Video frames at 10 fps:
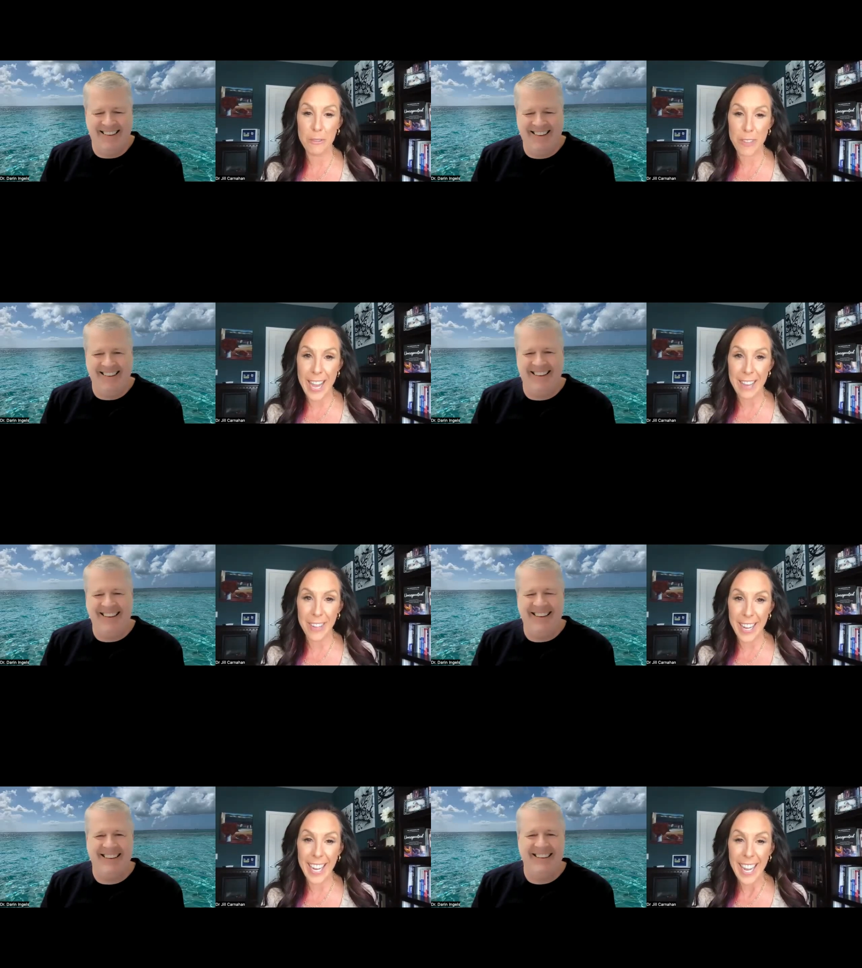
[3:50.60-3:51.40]
Speaker 1: survive,
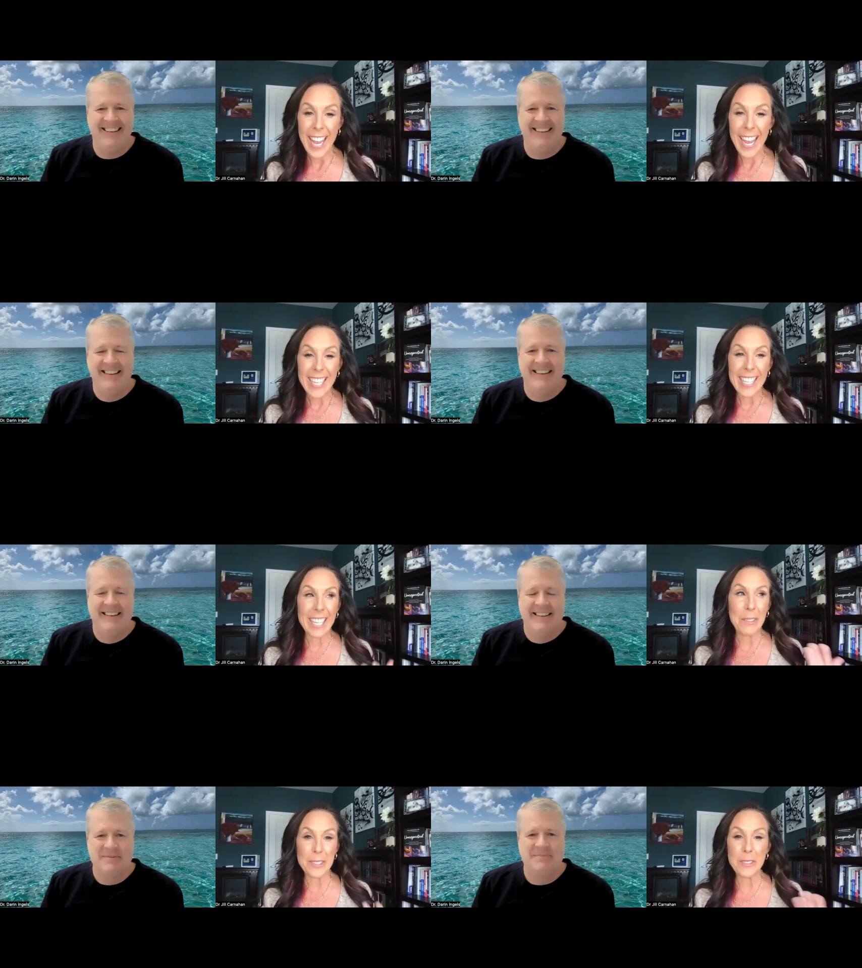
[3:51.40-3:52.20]
right? Like
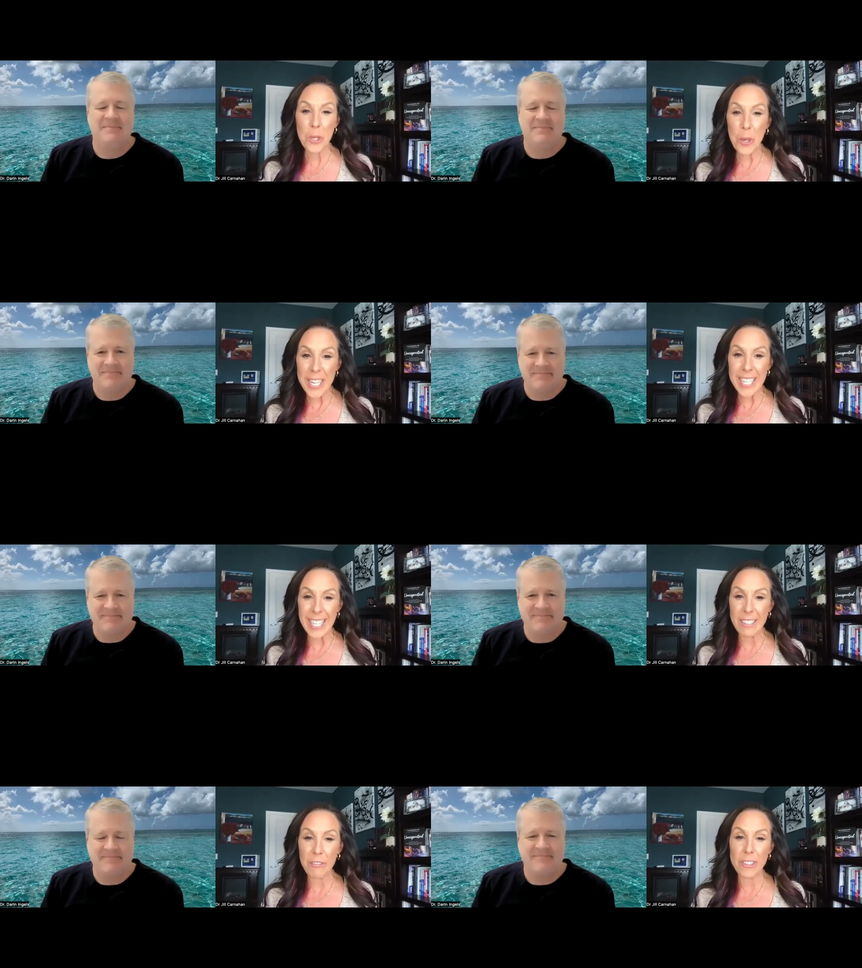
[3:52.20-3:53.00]
it was
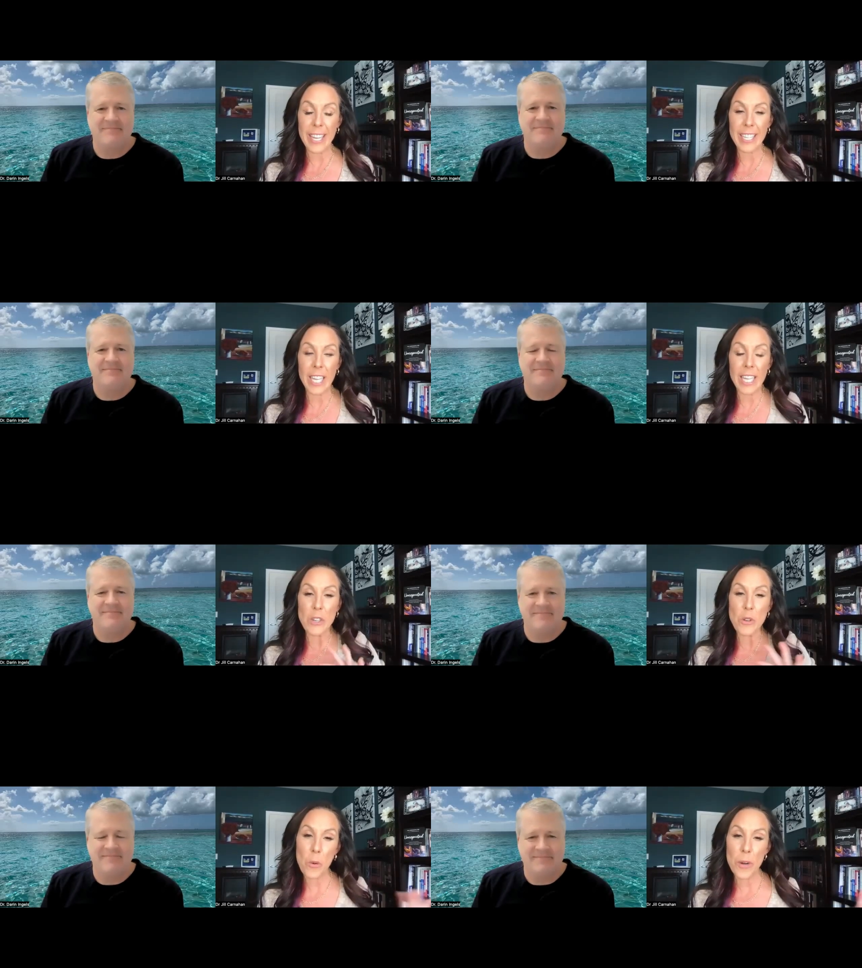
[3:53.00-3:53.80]
training for like
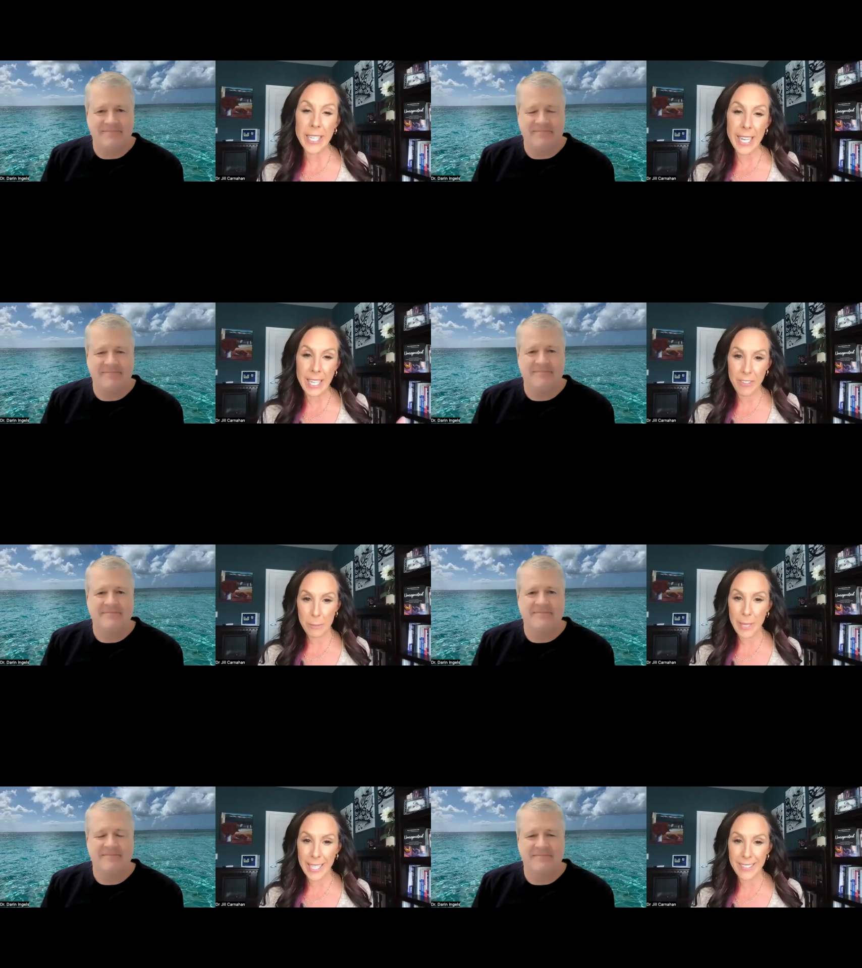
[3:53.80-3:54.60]
ignoring any of your
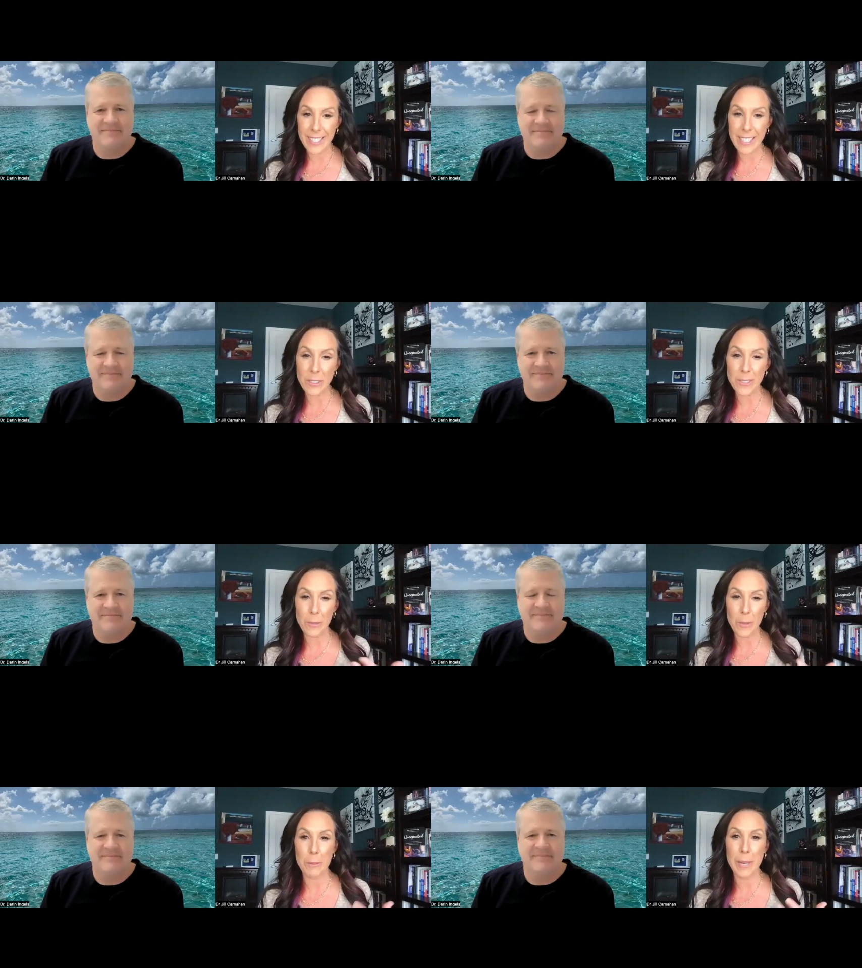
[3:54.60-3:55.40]
body's signals
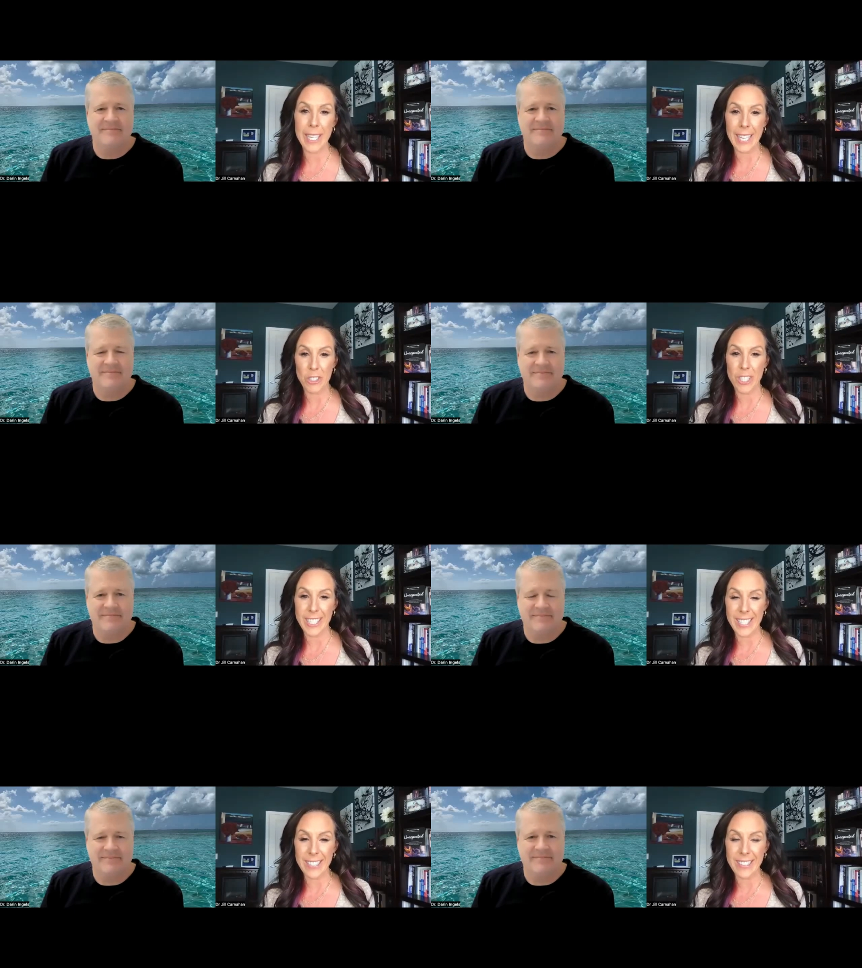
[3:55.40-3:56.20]
on what your body actually
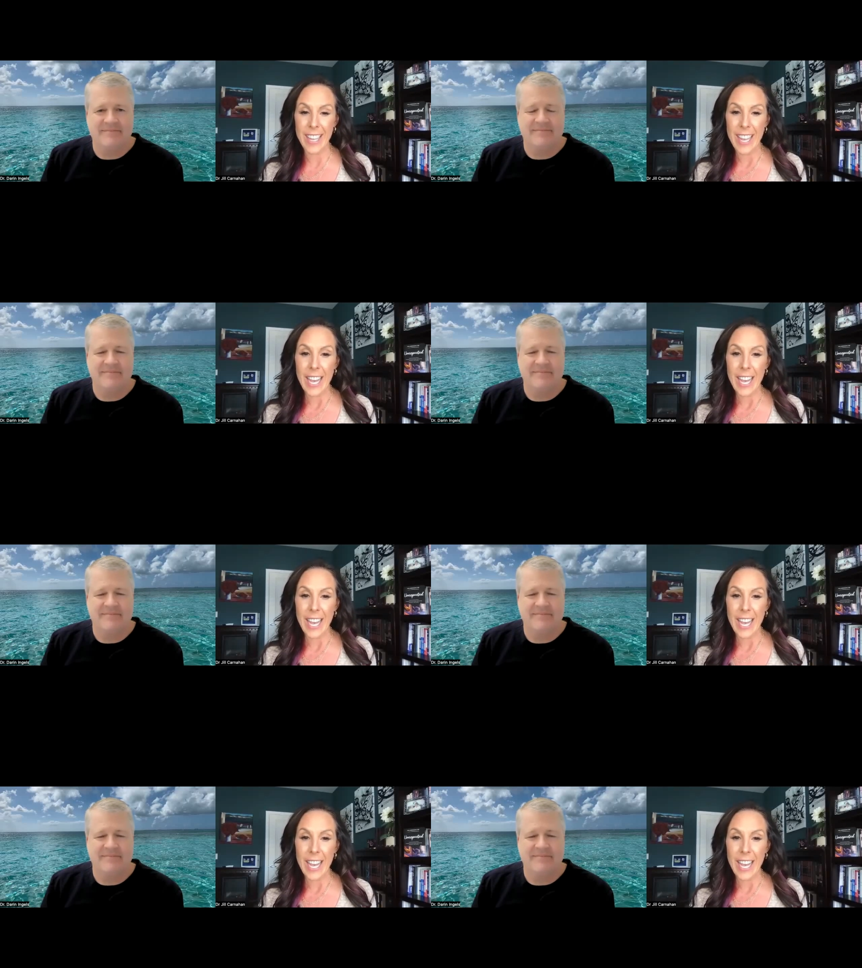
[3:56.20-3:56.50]
needs.